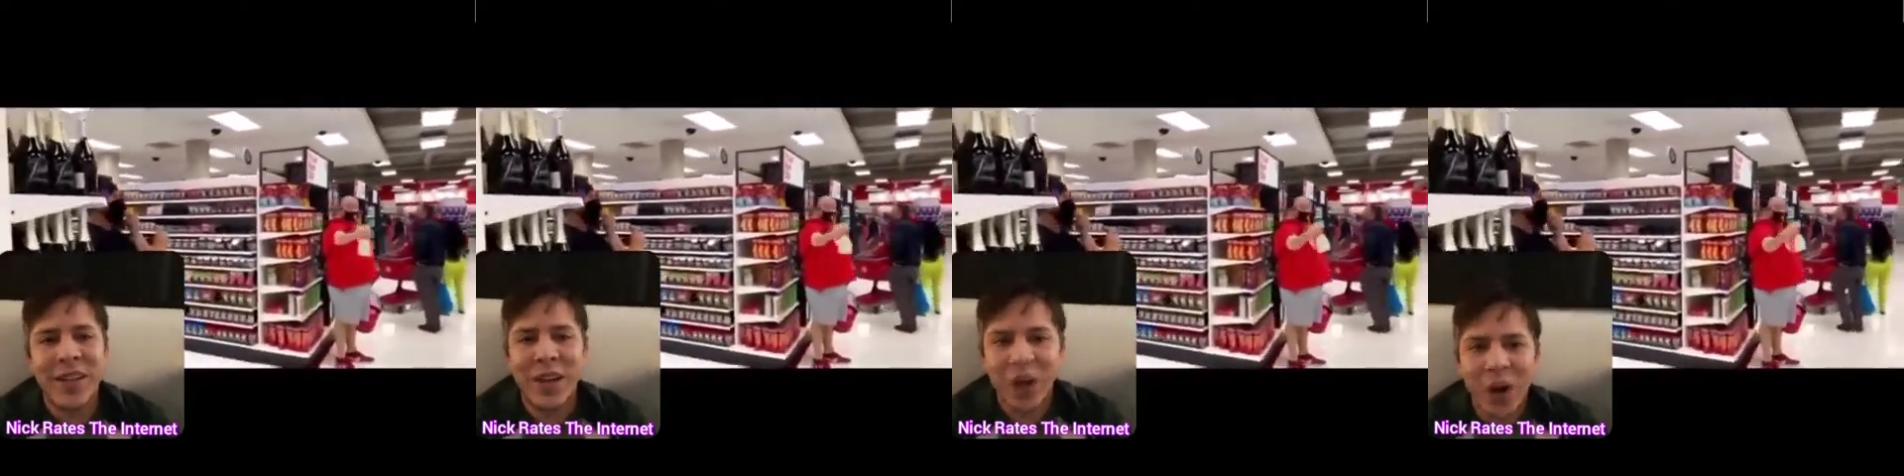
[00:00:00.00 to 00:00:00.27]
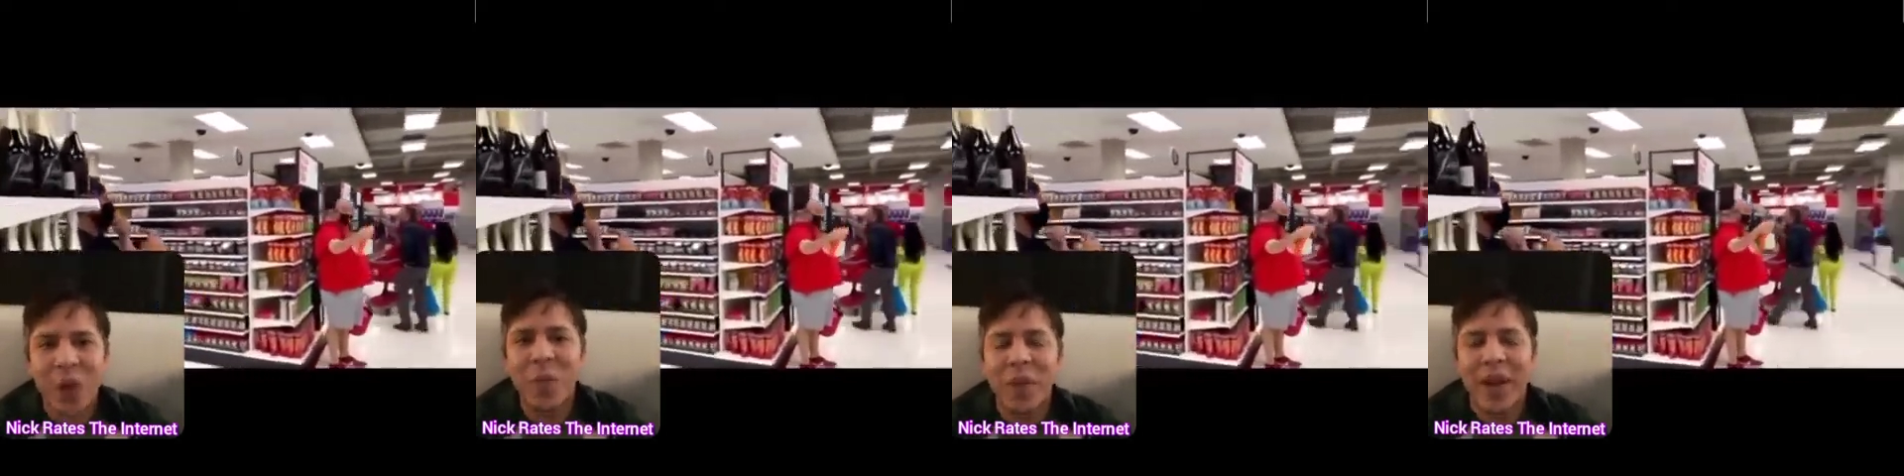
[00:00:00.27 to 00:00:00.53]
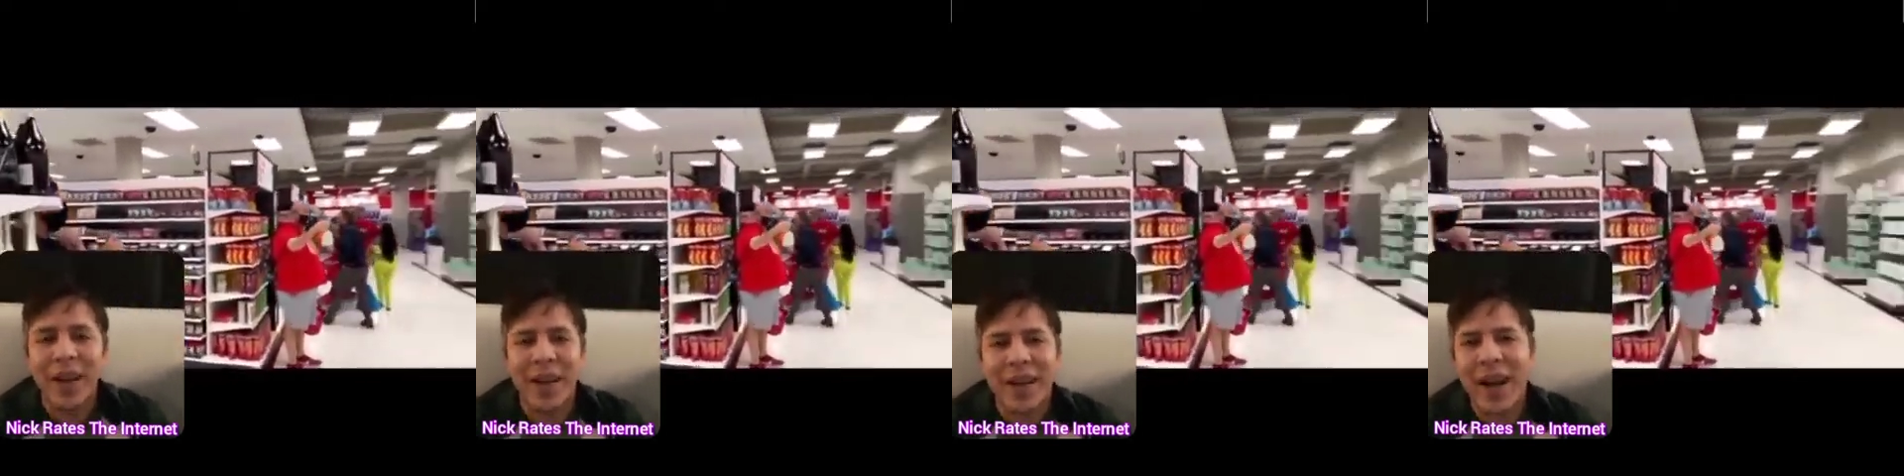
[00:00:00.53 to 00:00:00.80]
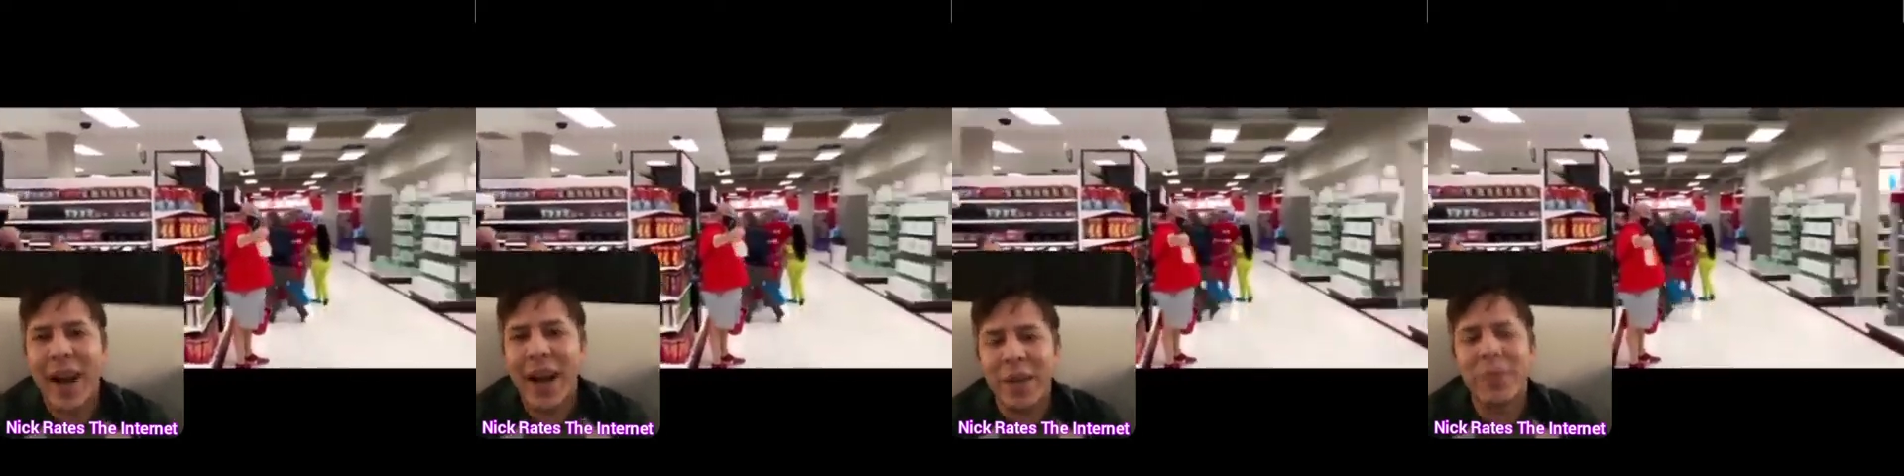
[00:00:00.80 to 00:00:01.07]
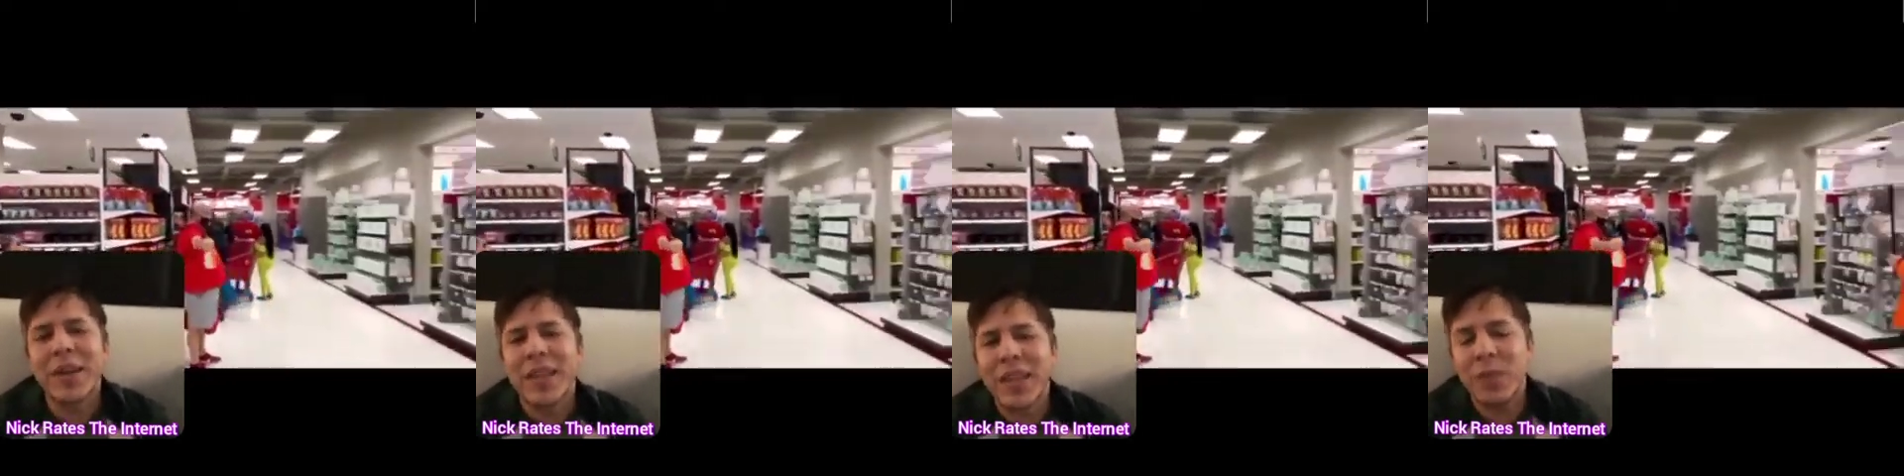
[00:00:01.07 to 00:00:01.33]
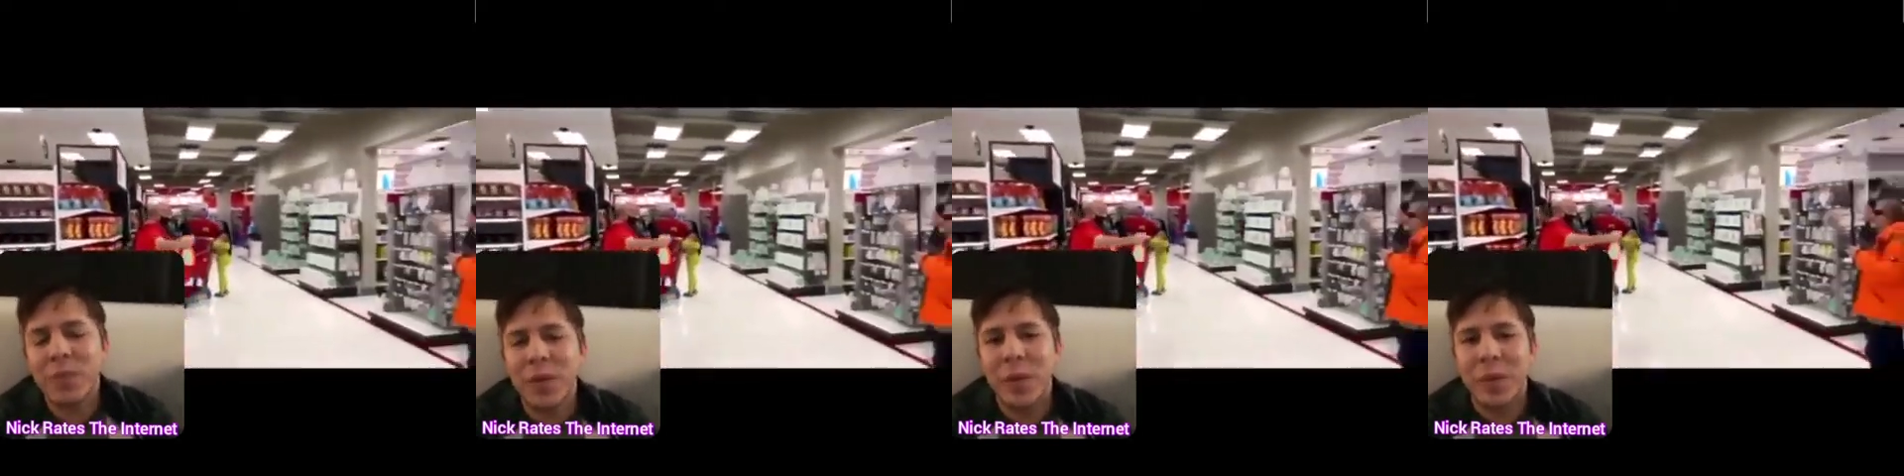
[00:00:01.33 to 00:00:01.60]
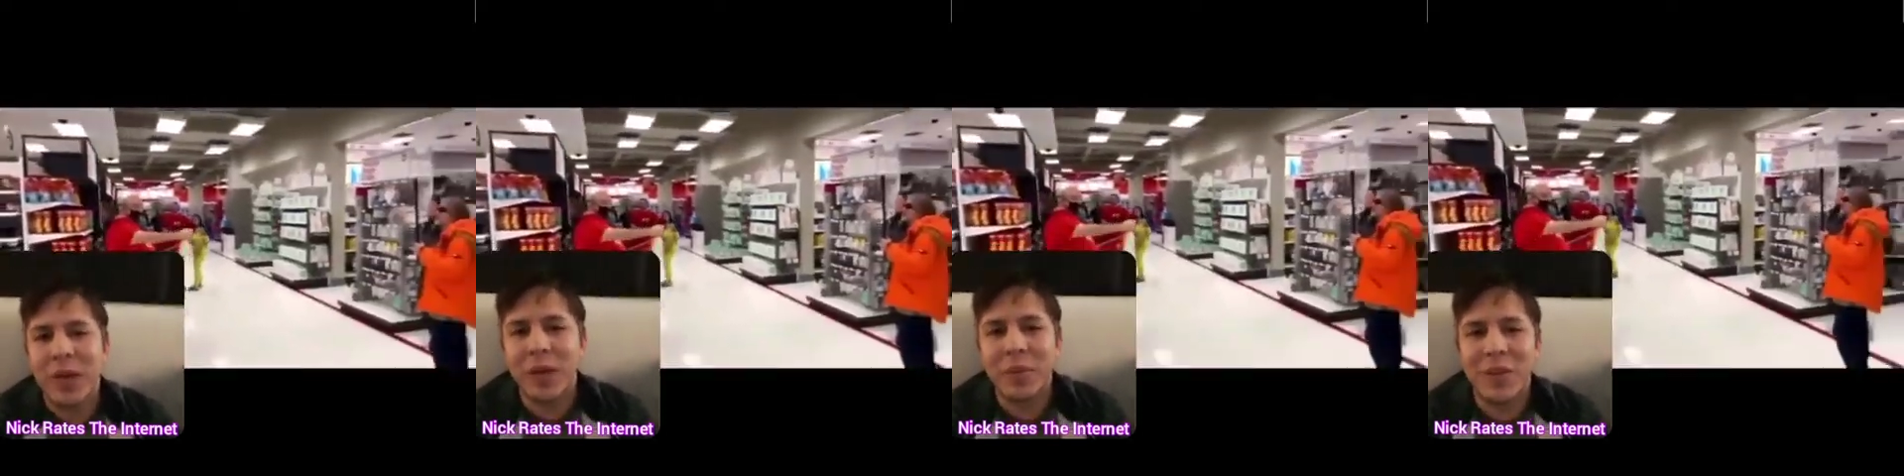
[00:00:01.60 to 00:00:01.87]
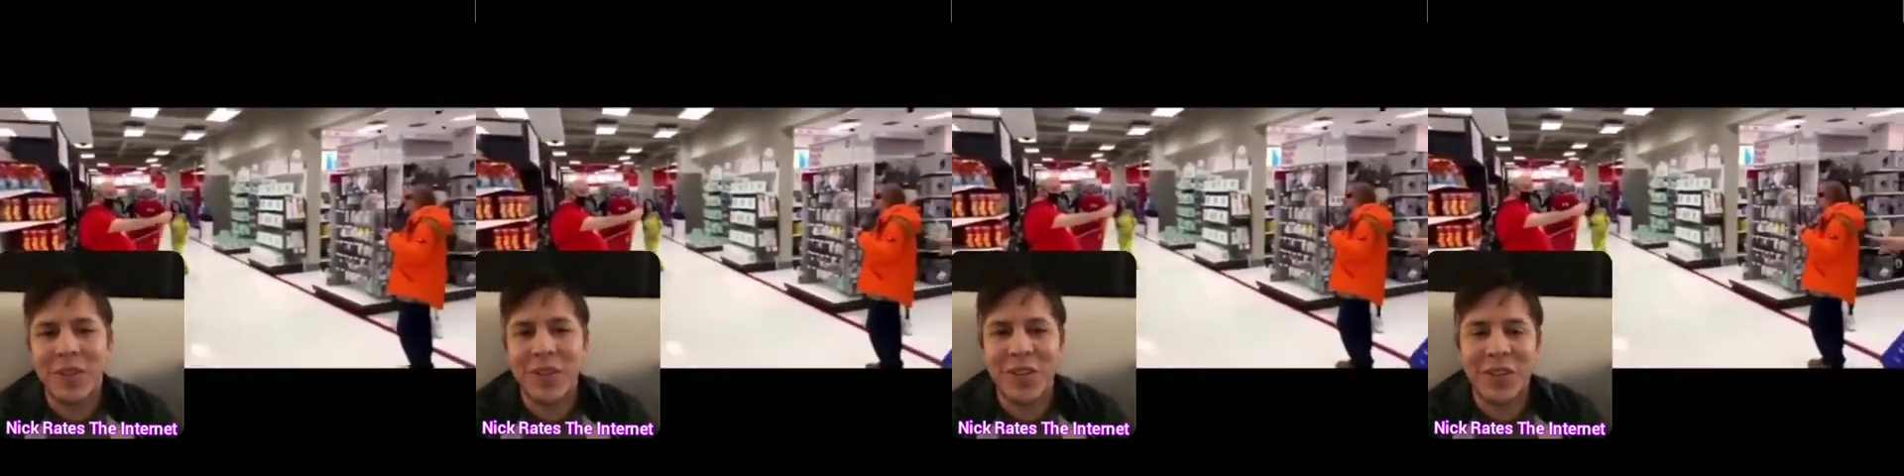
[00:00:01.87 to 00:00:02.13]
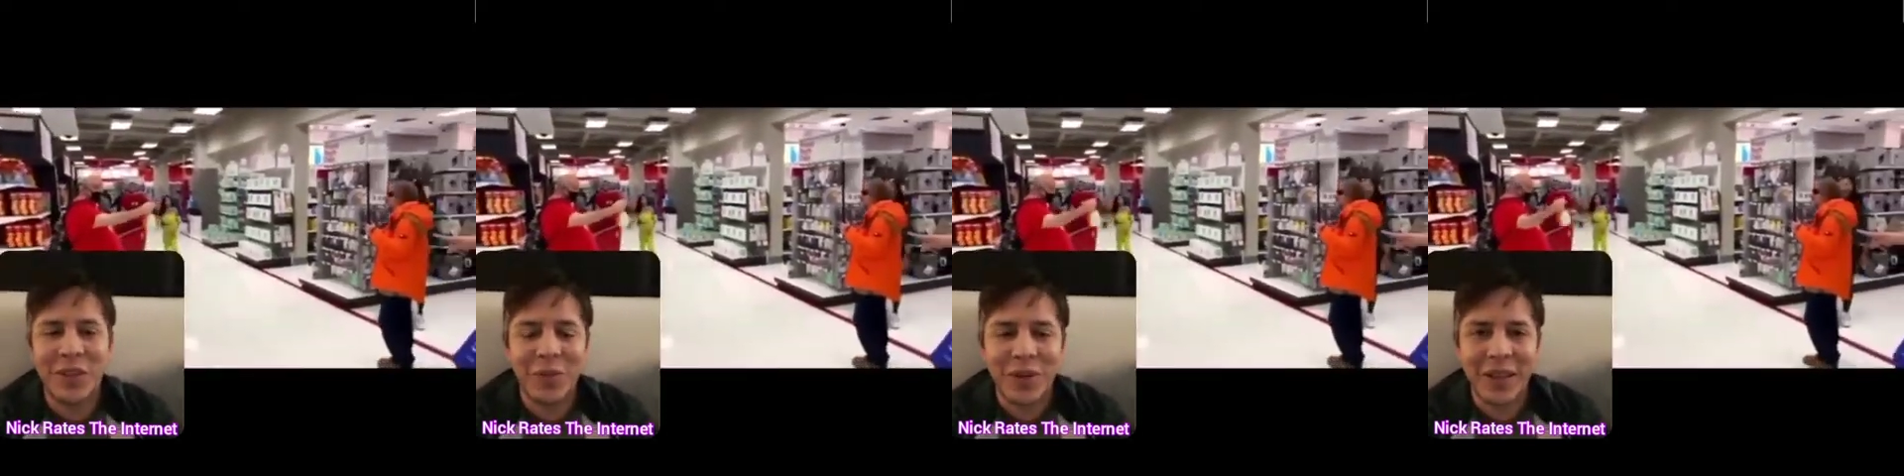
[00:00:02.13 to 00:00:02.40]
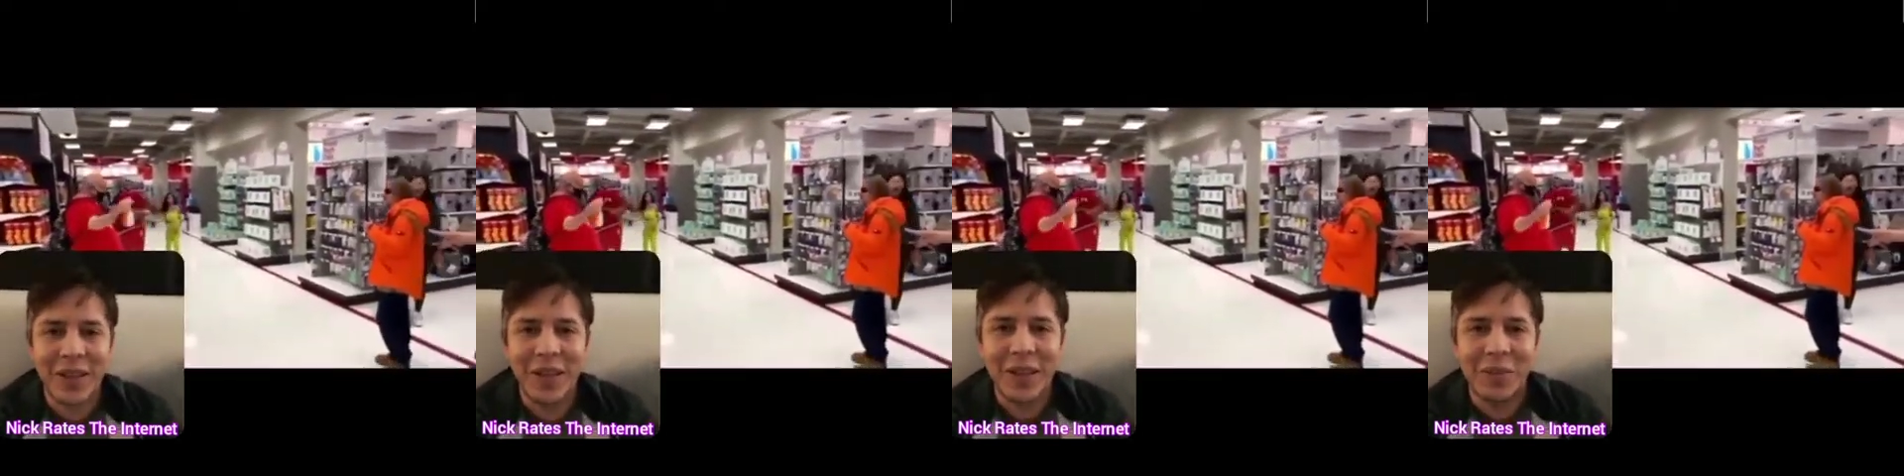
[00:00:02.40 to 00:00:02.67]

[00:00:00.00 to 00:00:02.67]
Oh, my God. But keep filming them because I secretly love